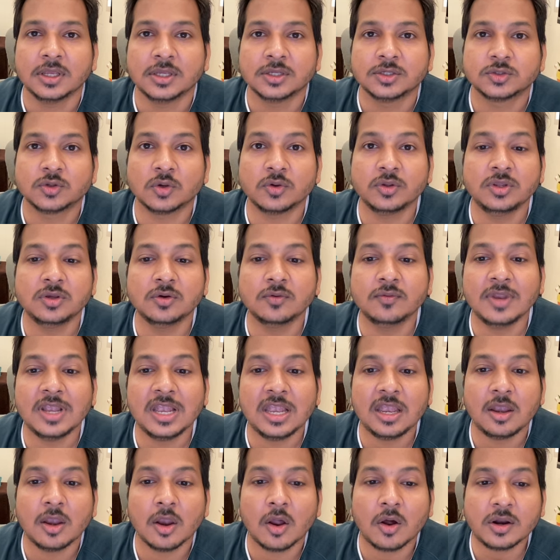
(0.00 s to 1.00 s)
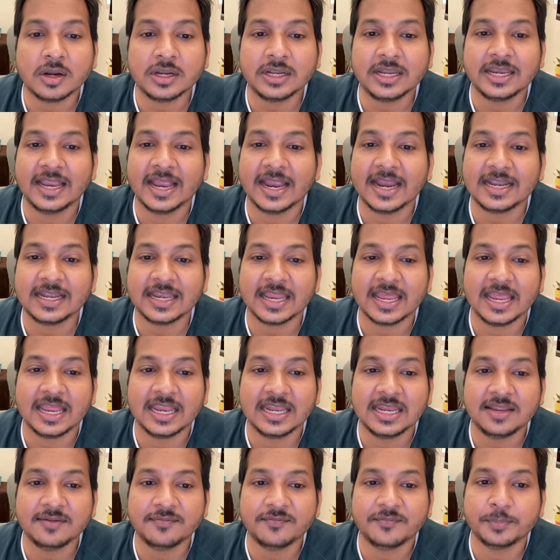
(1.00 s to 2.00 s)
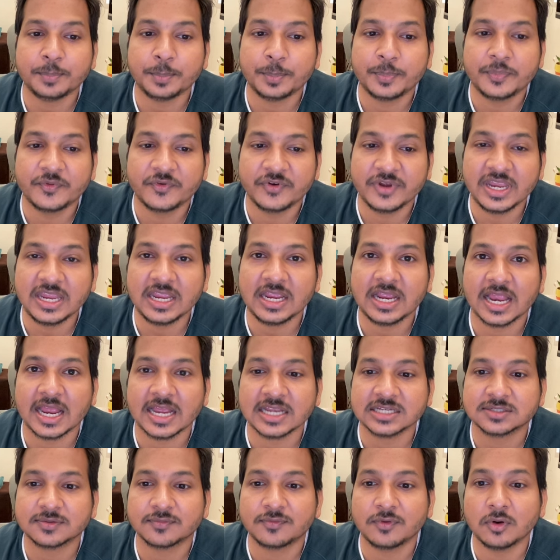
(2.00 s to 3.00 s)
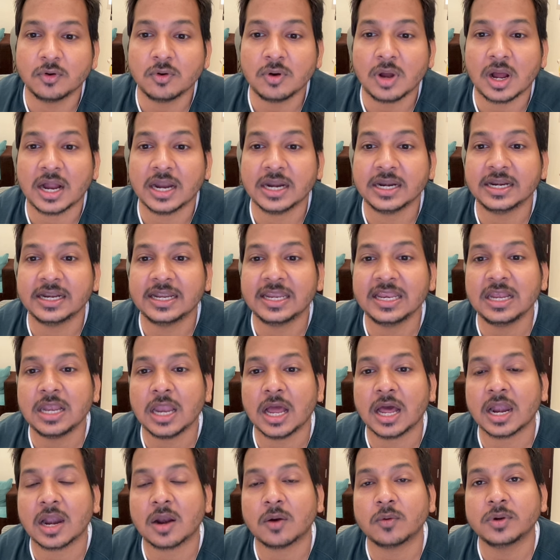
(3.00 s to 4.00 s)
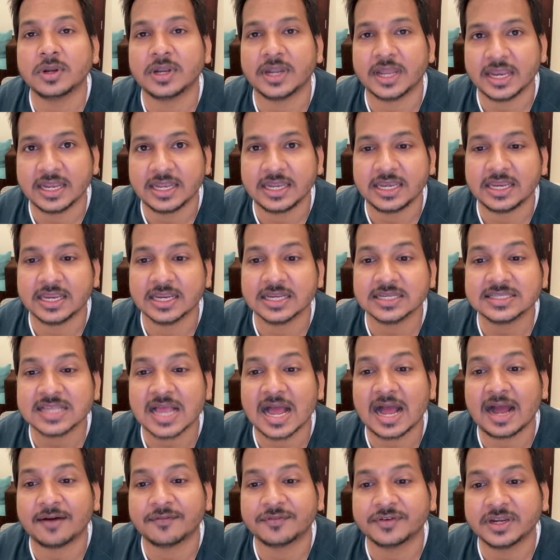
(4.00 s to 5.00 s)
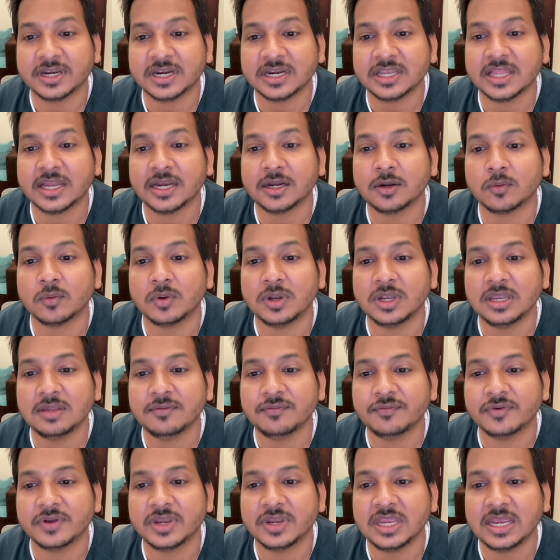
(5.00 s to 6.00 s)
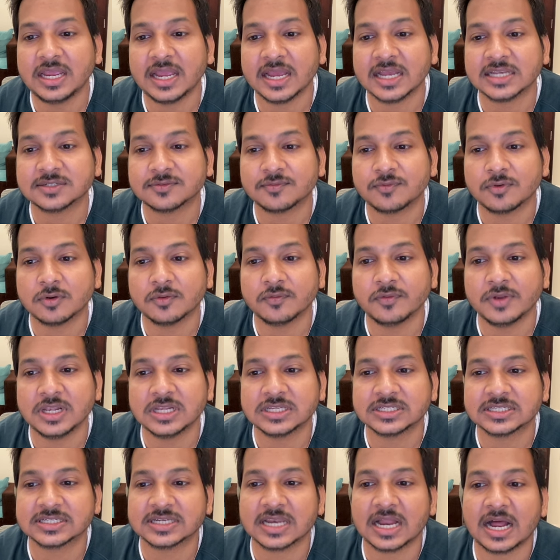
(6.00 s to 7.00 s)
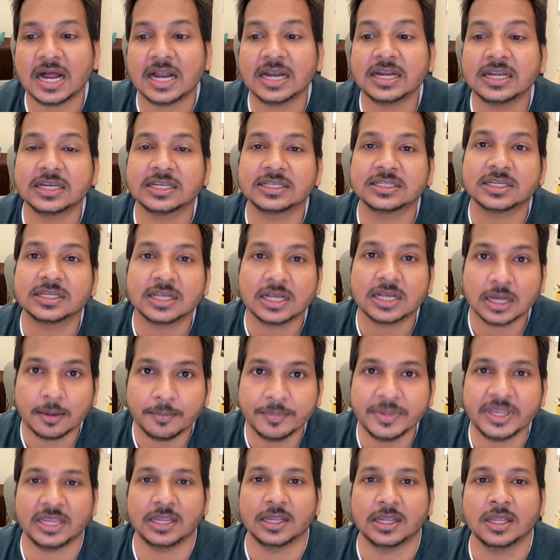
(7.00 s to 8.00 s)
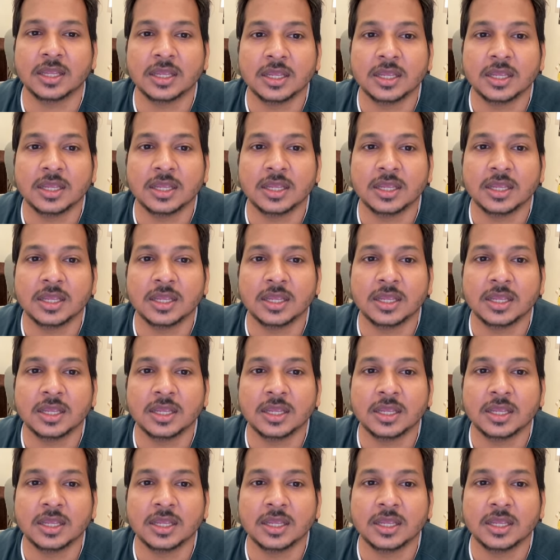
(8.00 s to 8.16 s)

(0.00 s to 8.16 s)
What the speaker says: So you will not get any free cash flow until around 10 years. After that only free cash flow will start coming.